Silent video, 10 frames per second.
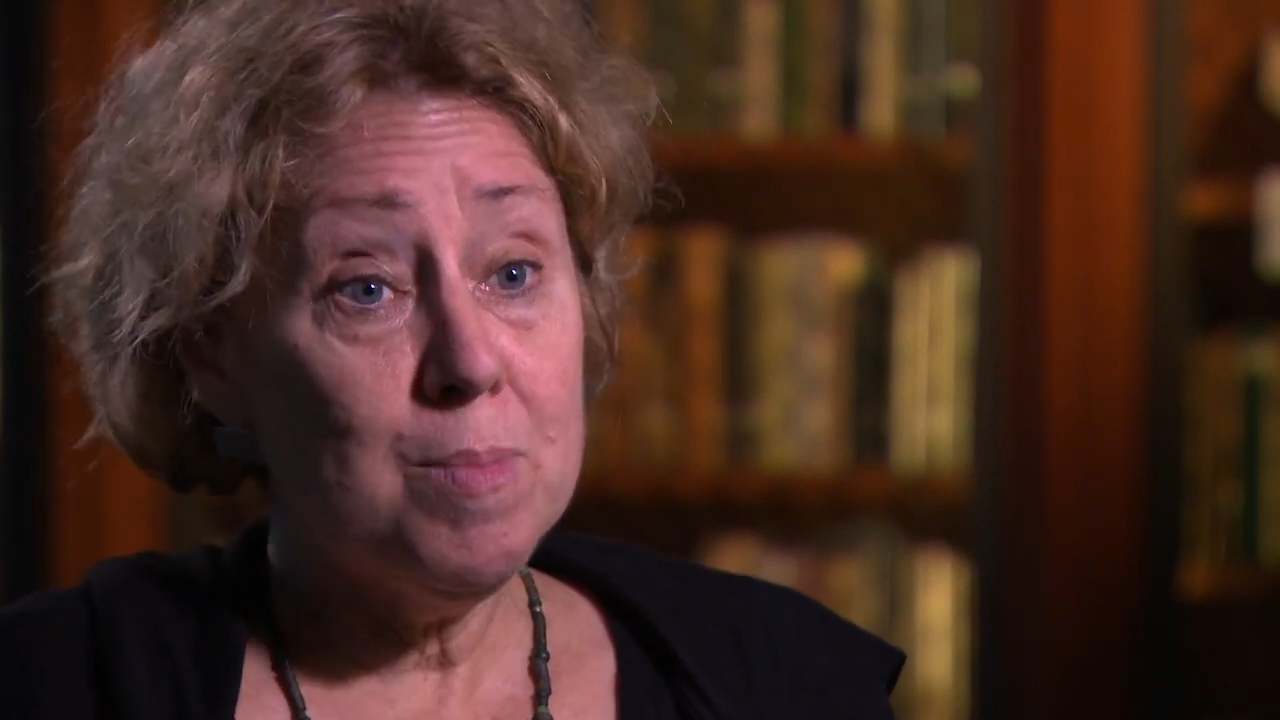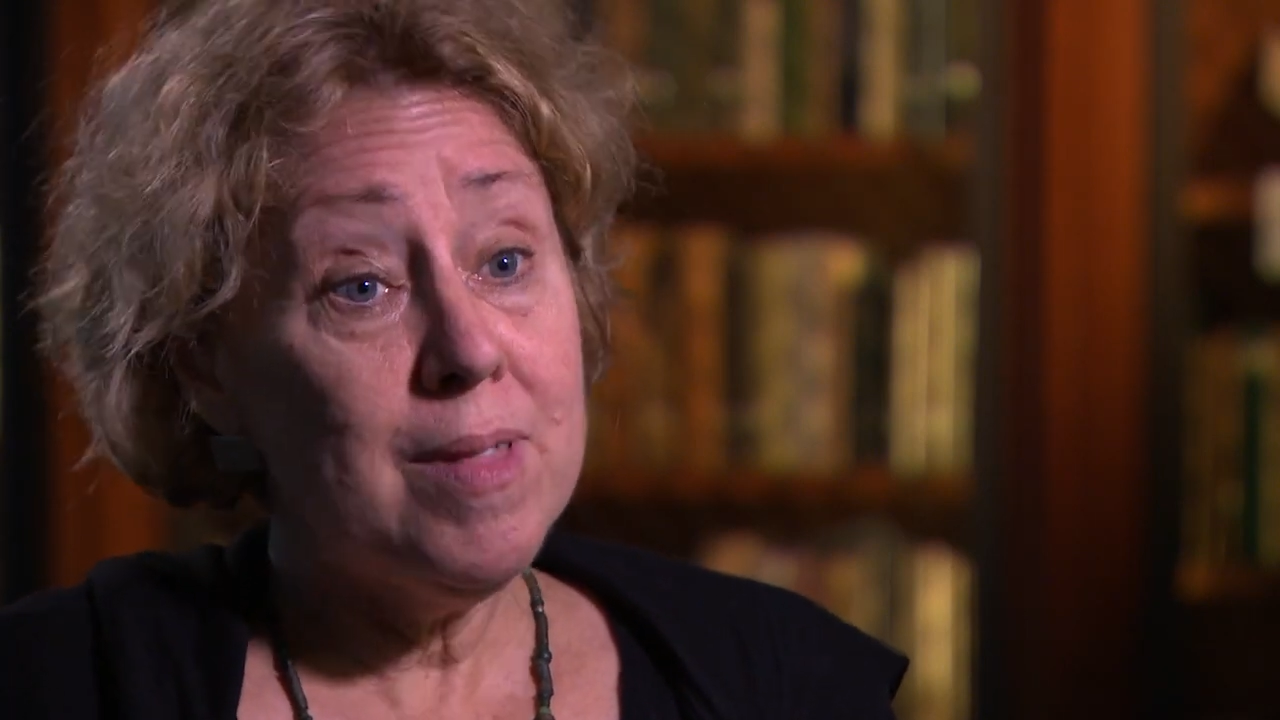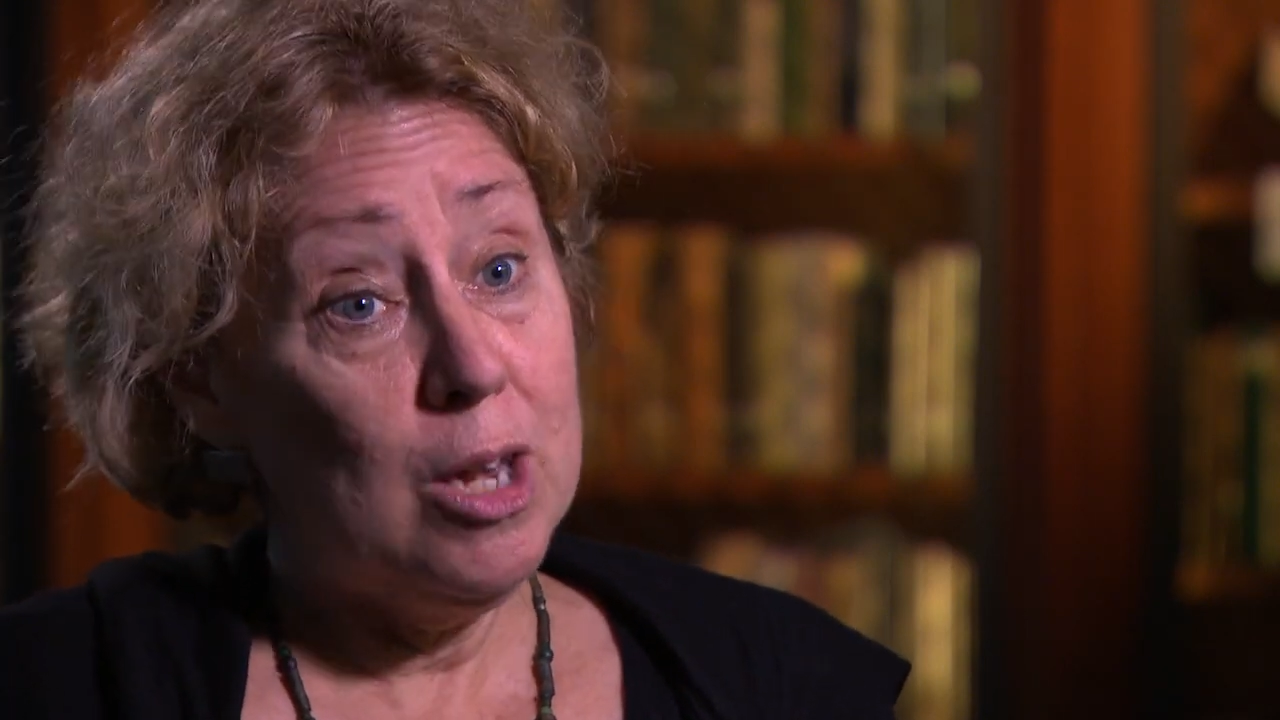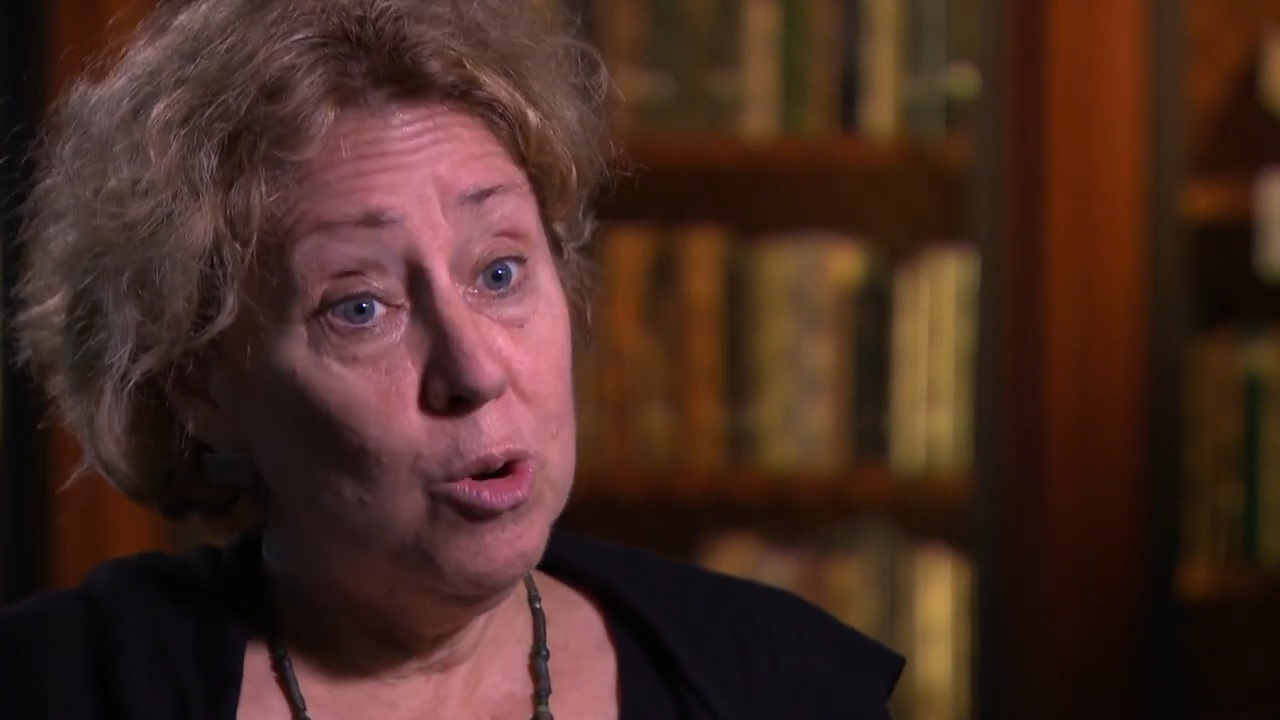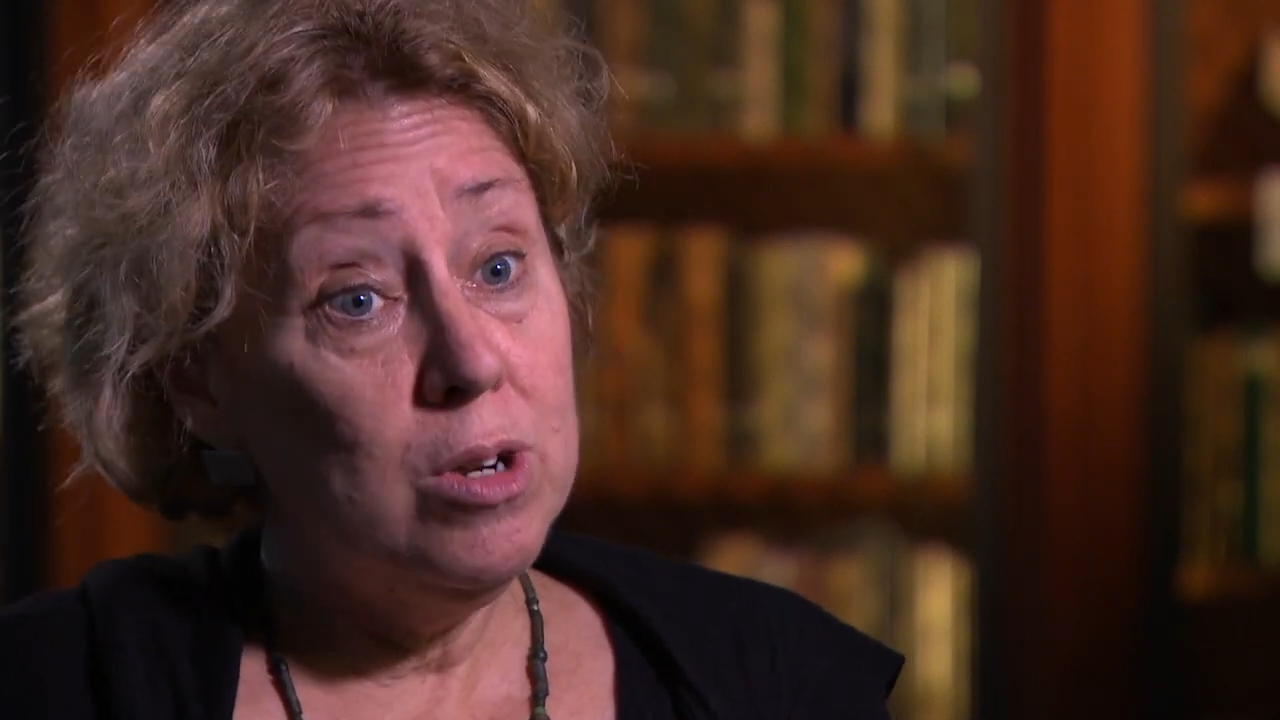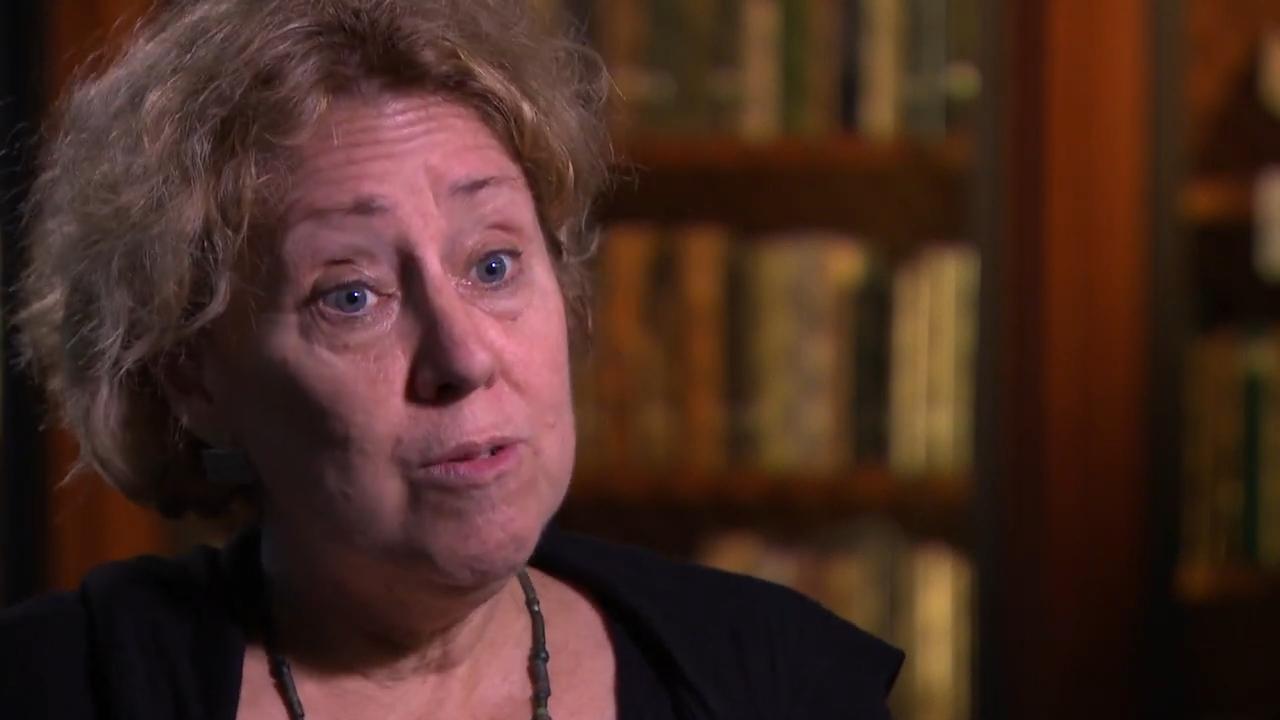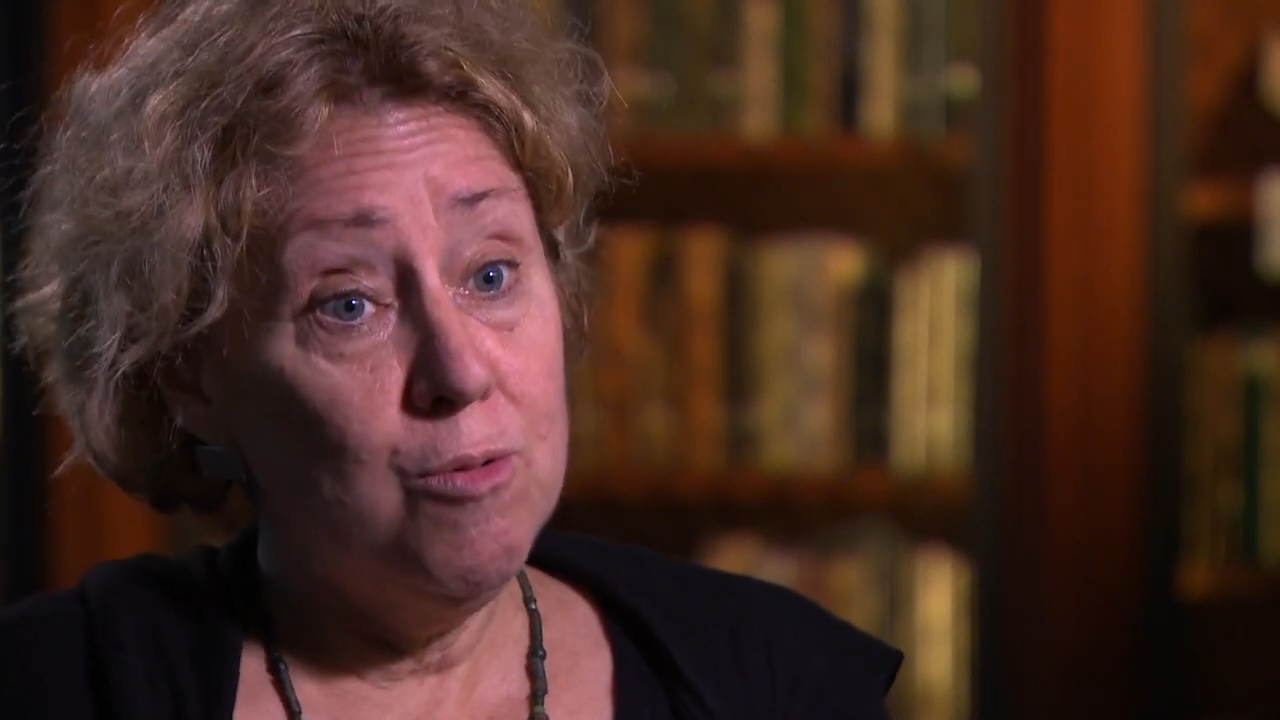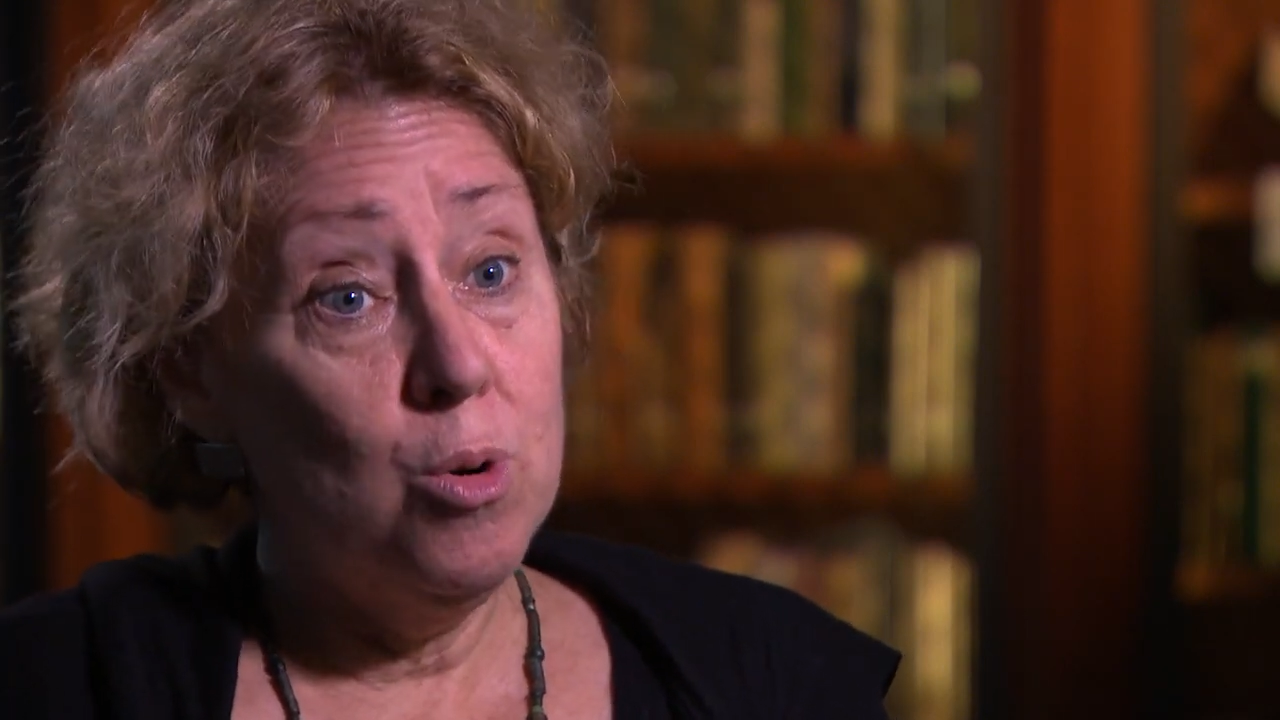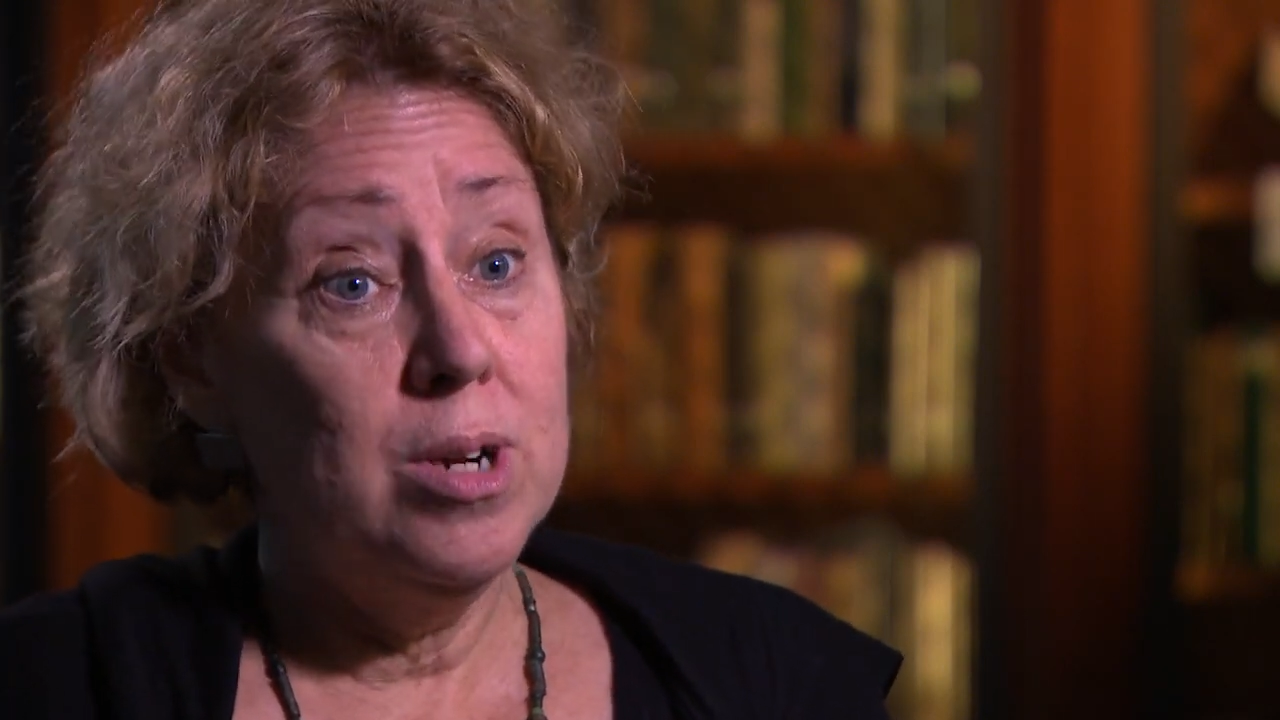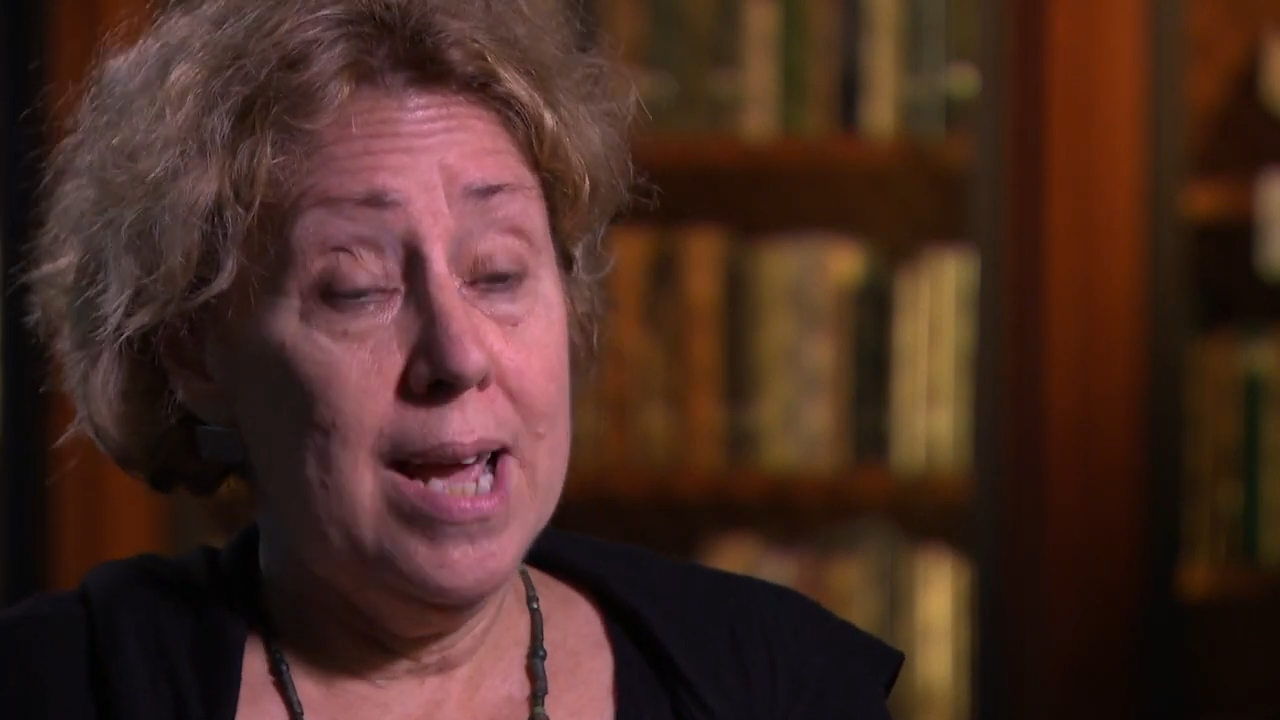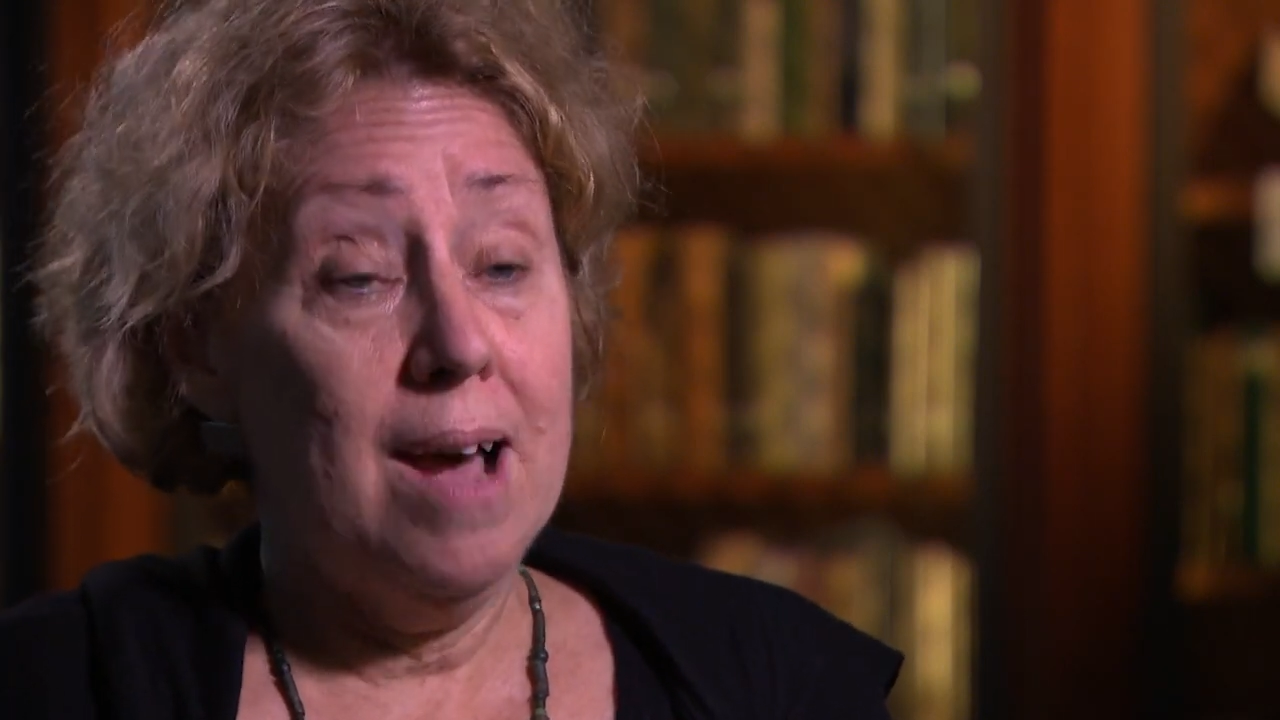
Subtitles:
but they couldn't afford to